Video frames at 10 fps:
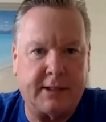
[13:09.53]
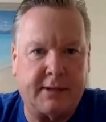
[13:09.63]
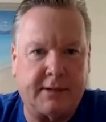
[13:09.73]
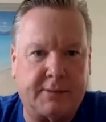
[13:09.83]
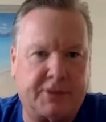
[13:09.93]

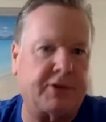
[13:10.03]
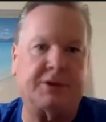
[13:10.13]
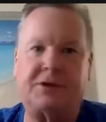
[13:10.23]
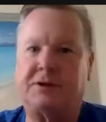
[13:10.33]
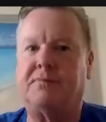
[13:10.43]
I'm sure
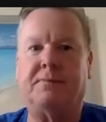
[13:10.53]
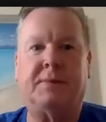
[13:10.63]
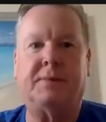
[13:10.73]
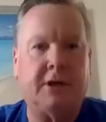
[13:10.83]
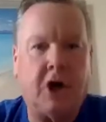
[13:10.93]
there's
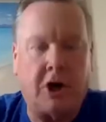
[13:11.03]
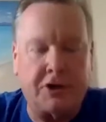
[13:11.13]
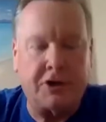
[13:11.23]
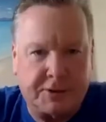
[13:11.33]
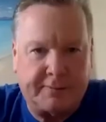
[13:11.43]

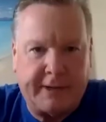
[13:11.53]
hundreds of